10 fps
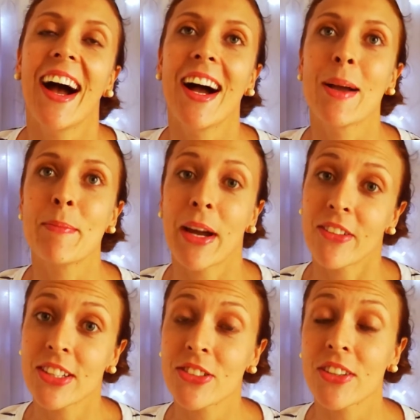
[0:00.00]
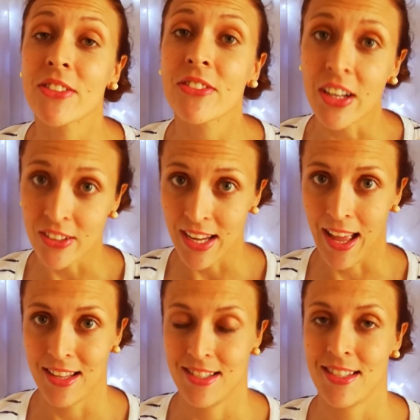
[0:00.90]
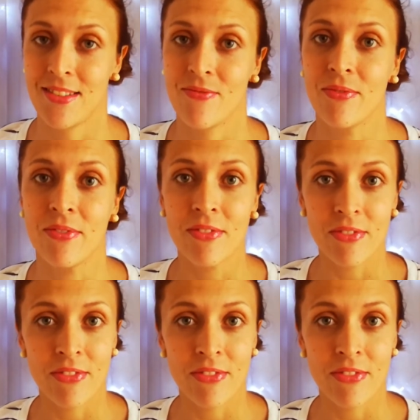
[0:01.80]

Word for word: I'm married to a very handsome,